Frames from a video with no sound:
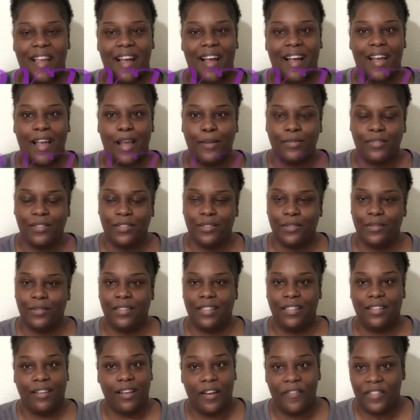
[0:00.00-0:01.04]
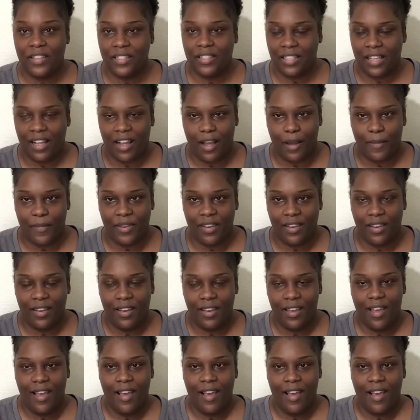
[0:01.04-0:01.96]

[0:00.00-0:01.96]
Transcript: I absolutely love this hobby.